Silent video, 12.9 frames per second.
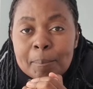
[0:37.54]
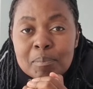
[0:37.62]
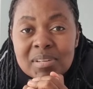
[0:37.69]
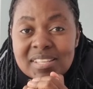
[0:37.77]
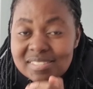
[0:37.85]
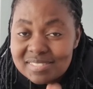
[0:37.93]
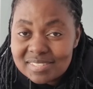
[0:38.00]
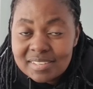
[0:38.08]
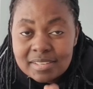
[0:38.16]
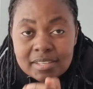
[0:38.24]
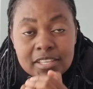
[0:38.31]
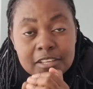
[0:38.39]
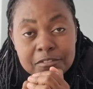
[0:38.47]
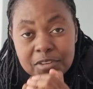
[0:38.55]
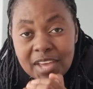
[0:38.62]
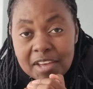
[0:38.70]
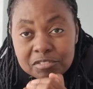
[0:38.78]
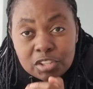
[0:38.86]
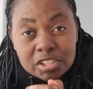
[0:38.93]
Please, if you
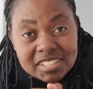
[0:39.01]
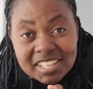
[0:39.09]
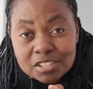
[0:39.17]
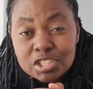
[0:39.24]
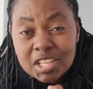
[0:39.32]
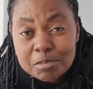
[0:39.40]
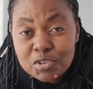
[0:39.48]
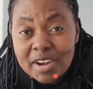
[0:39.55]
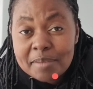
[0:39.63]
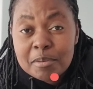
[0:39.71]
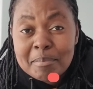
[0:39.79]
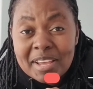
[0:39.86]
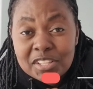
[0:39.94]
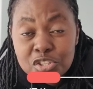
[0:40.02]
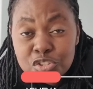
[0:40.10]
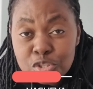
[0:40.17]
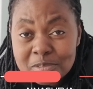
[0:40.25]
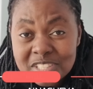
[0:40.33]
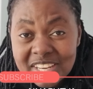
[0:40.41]
have not yet subscribed on my
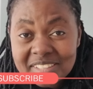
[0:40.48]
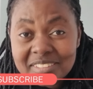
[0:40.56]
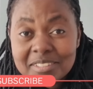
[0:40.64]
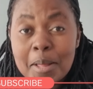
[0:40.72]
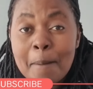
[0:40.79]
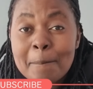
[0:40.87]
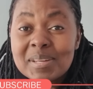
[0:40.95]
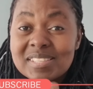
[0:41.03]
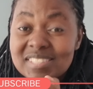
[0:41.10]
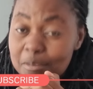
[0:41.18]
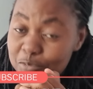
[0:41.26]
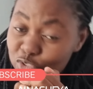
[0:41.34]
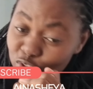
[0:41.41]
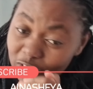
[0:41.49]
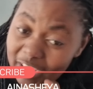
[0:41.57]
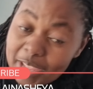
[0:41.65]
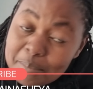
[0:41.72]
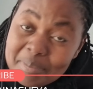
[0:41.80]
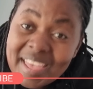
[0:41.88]
YouTube channel, please
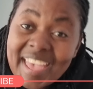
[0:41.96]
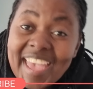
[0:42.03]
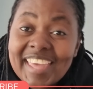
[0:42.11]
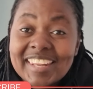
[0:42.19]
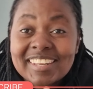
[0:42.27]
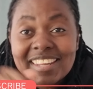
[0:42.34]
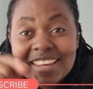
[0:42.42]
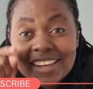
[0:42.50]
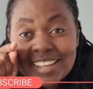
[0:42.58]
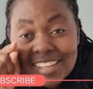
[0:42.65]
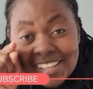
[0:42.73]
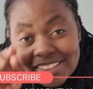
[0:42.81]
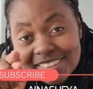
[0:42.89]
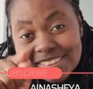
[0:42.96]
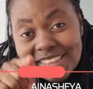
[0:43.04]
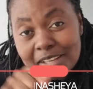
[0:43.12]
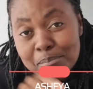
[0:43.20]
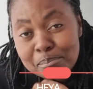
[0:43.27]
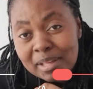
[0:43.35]
subscribe and hit
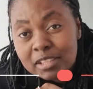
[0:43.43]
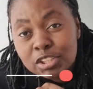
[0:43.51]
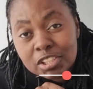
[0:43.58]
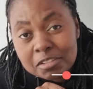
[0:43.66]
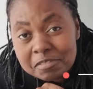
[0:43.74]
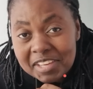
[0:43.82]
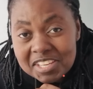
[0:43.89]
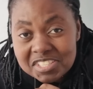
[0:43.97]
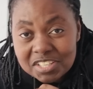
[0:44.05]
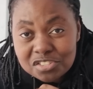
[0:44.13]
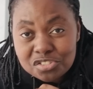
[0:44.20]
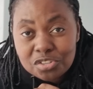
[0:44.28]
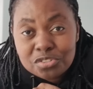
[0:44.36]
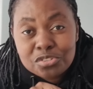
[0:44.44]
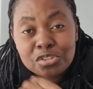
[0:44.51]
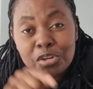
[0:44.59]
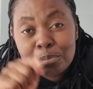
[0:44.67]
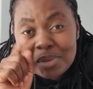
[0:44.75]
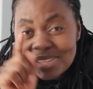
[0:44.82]
that bell notification so you
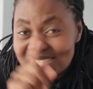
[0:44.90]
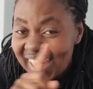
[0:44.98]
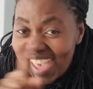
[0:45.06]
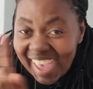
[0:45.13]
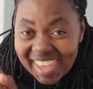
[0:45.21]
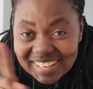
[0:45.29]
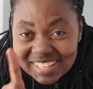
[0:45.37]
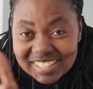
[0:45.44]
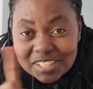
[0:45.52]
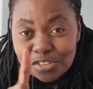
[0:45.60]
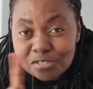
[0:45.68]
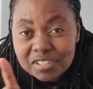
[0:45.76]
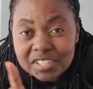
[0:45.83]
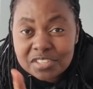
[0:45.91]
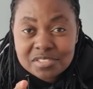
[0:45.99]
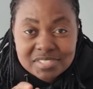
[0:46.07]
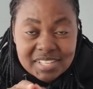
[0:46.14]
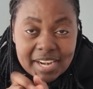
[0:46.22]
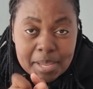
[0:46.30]
don't miss any new
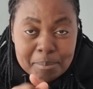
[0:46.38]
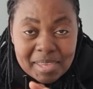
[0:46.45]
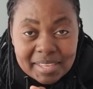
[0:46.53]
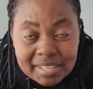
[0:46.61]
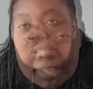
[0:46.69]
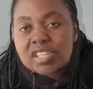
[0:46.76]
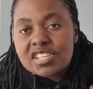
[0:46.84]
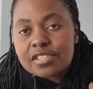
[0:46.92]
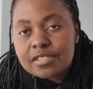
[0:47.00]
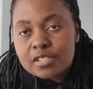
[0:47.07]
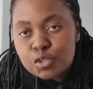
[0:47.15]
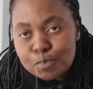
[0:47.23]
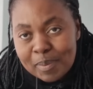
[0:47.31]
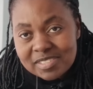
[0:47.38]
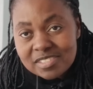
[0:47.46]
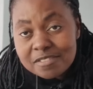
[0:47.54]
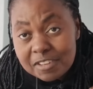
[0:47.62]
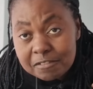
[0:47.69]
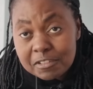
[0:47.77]
videos that I make. This
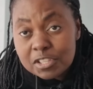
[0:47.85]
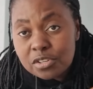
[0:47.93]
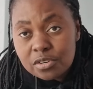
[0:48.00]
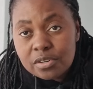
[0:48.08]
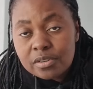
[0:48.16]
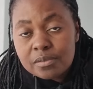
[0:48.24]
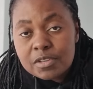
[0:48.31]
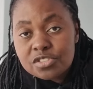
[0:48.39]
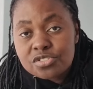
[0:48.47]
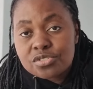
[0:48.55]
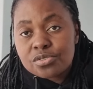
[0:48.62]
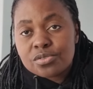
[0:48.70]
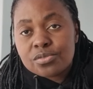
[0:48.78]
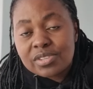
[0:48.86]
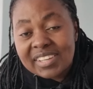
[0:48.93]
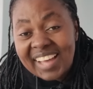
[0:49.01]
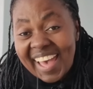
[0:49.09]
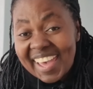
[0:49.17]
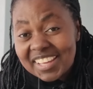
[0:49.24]
specific video is to
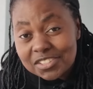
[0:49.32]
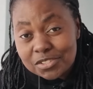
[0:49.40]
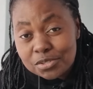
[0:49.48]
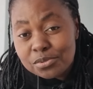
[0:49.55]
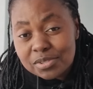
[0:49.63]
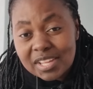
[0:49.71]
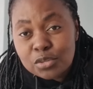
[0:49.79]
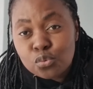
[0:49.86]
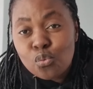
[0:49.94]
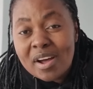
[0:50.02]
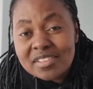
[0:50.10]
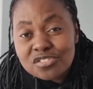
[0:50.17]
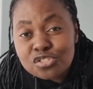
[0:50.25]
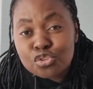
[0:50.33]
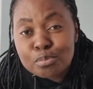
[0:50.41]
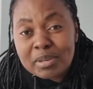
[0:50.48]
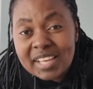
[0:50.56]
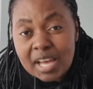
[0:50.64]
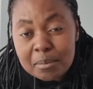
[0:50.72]
guide you that wants to
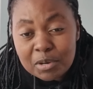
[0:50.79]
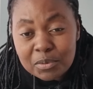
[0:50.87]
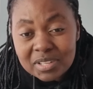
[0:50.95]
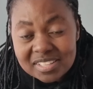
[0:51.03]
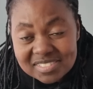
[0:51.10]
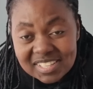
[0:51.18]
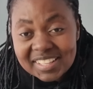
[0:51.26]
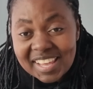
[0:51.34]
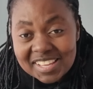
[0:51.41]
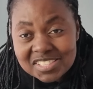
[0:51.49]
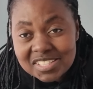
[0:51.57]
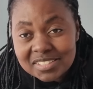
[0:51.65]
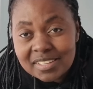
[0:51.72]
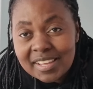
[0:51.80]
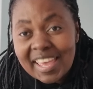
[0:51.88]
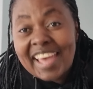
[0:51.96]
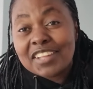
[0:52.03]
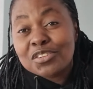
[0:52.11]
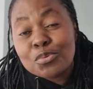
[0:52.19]
become a real estate agent
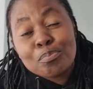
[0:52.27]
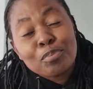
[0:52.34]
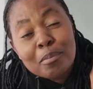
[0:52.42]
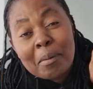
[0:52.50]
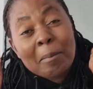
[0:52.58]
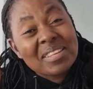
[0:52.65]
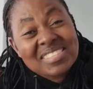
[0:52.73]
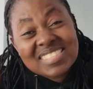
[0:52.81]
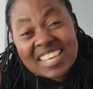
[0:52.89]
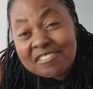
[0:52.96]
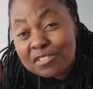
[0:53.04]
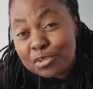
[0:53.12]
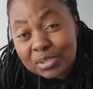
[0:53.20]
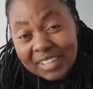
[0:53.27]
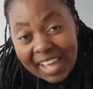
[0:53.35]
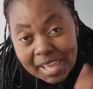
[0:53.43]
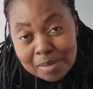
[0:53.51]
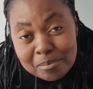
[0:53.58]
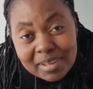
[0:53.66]
and to probably save you
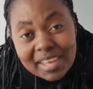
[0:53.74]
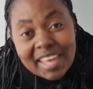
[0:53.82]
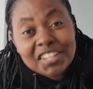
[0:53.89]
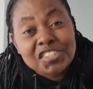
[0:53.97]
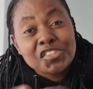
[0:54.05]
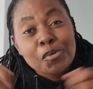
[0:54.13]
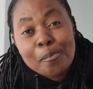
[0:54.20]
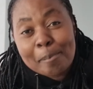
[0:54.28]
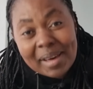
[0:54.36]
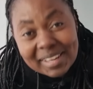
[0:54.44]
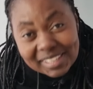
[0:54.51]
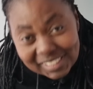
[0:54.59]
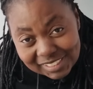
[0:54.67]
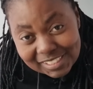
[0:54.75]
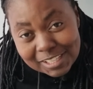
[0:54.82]
time and your money.